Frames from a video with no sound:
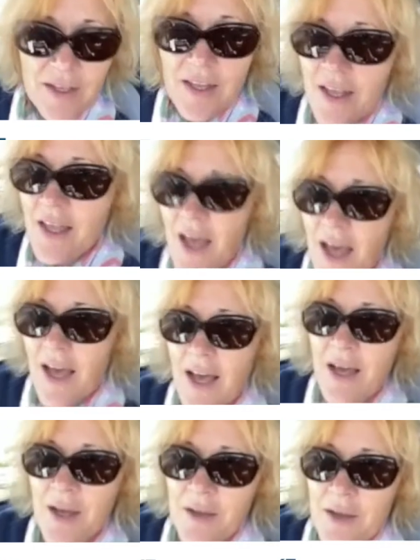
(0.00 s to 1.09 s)

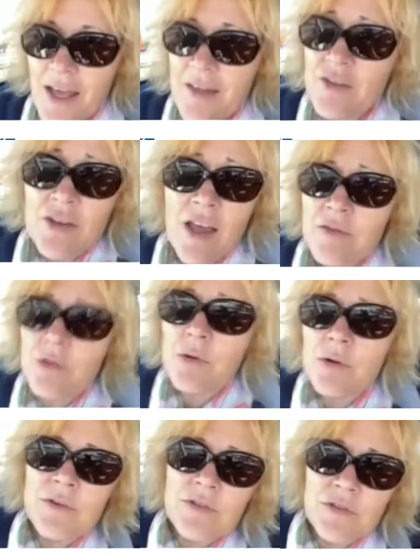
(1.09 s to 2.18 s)
And the Jazz
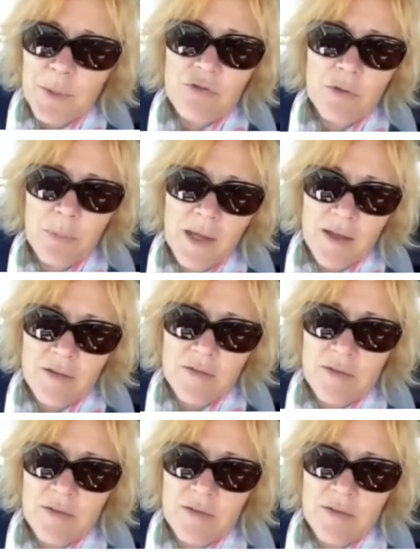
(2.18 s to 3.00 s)
Corner is a special place.